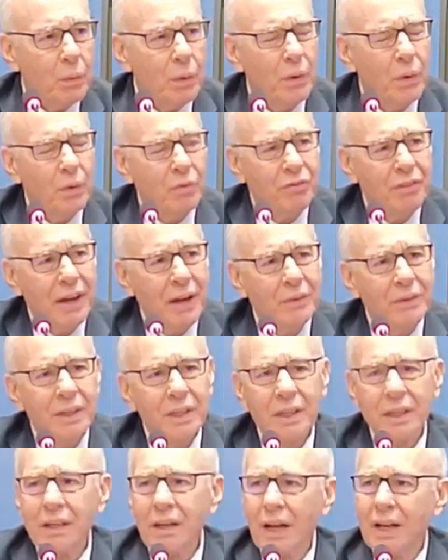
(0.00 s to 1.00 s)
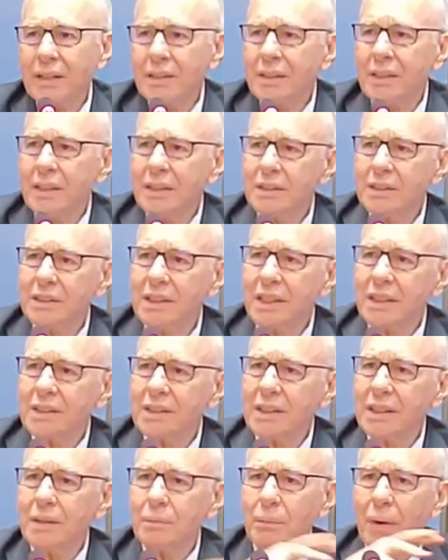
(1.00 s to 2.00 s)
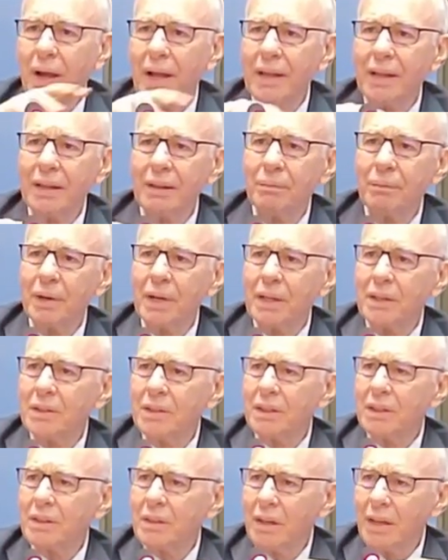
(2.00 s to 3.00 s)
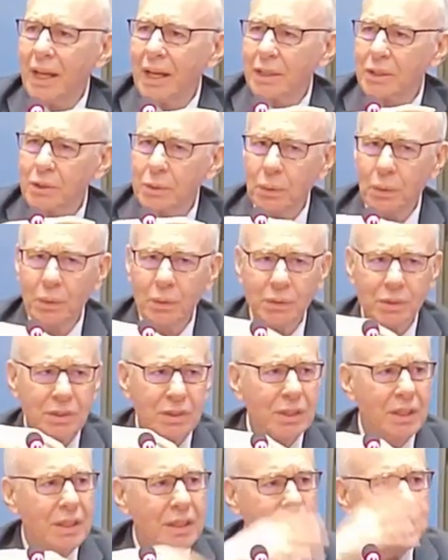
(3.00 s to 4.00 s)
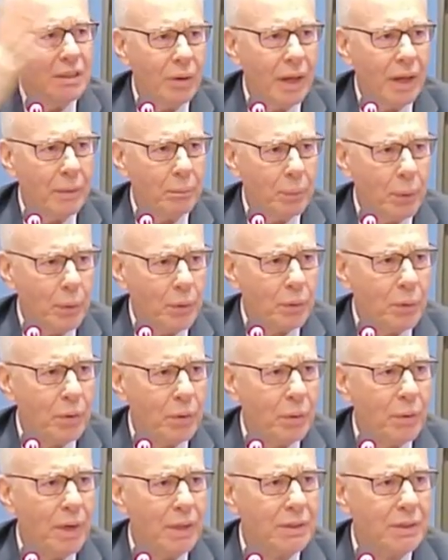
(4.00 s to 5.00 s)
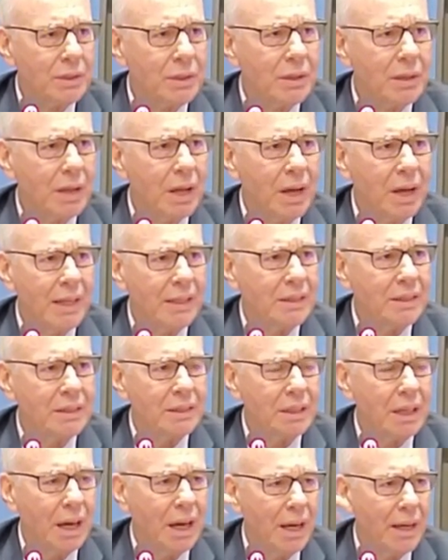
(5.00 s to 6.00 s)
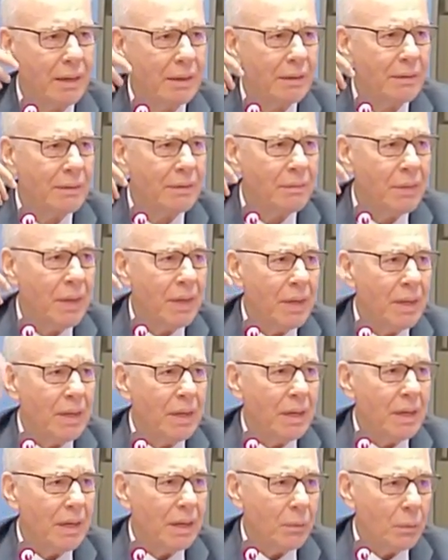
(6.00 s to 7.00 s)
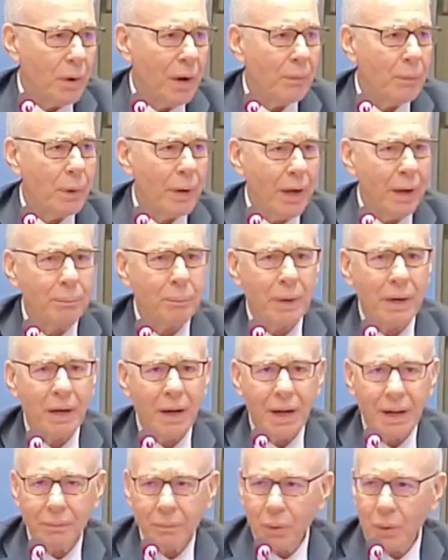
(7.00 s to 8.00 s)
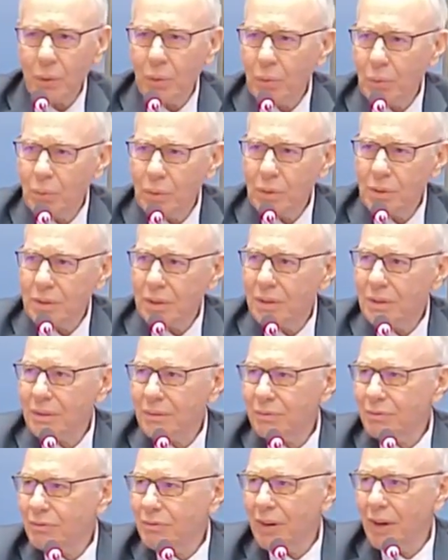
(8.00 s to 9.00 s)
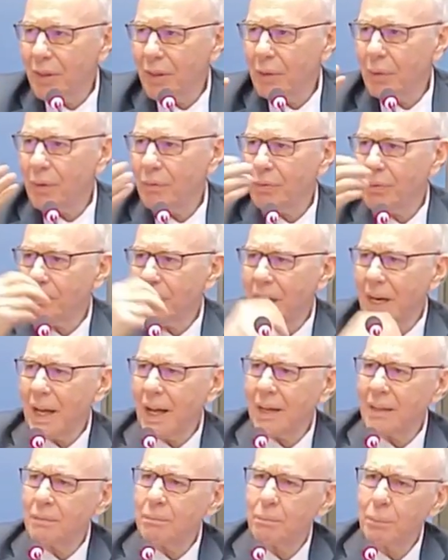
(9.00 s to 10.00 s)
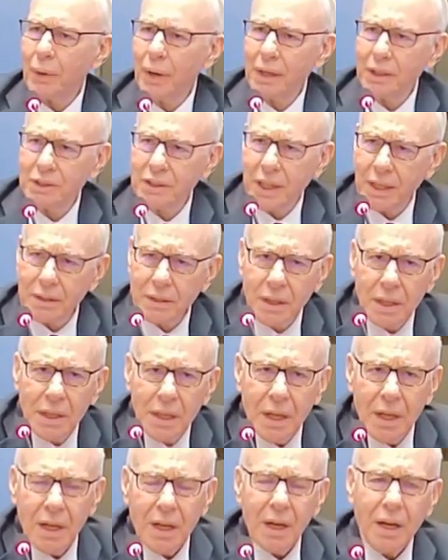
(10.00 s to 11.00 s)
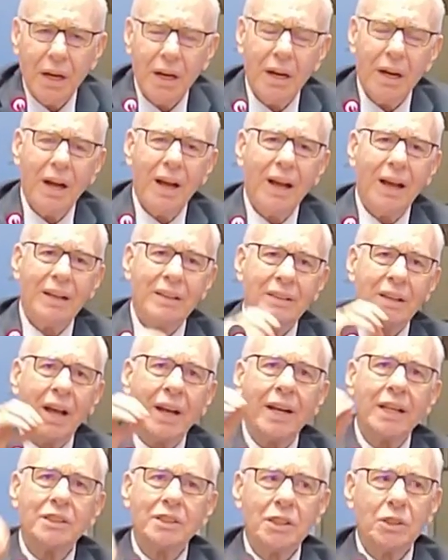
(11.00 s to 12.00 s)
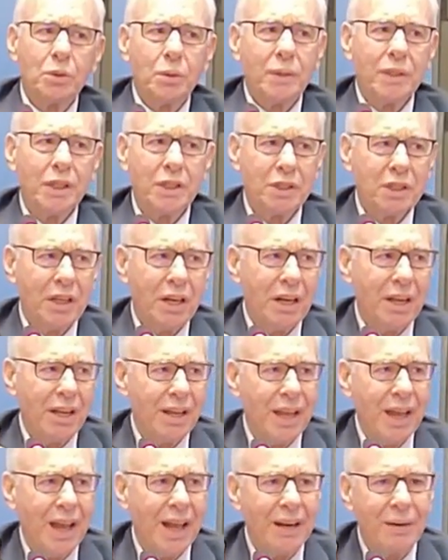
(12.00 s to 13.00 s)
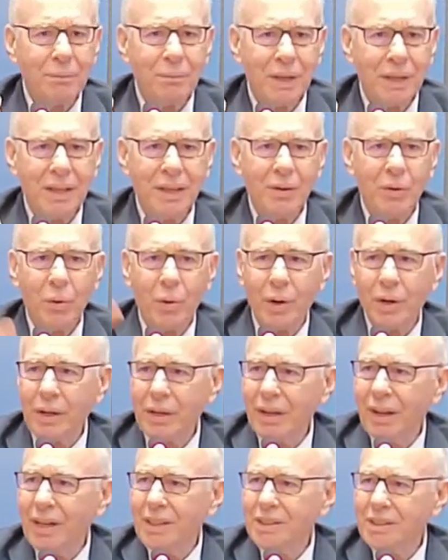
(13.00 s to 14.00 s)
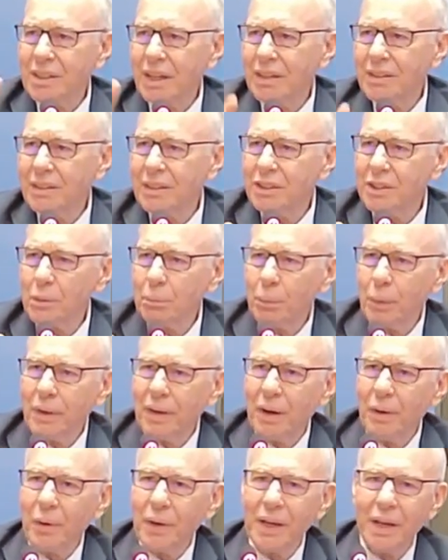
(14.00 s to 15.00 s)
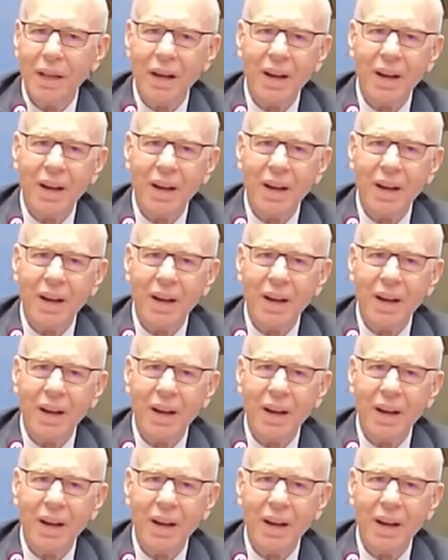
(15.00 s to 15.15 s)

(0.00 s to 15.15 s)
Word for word: We were founded in 1960 by eminent intellectuals like Bertrand Russell, Einstein, uh, Robert Oppenheimer, who was the father of the Manhattan Project. Uh, not as a traditional academy organized on disciplinary